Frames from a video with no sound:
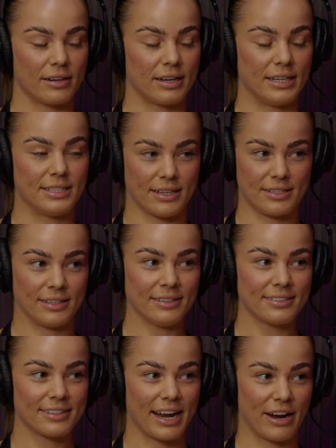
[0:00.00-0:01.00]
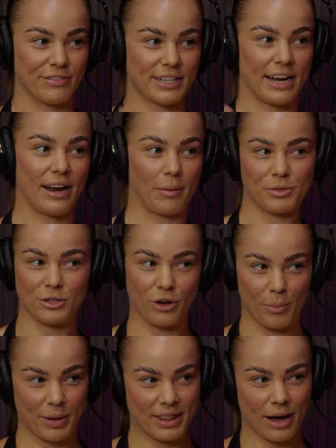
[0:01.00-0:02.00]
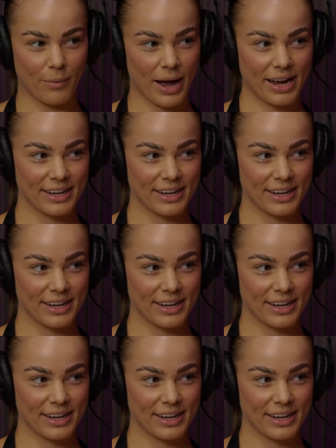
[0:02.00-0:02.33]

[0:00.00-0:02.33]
it doesn't and i've set it up to not be that way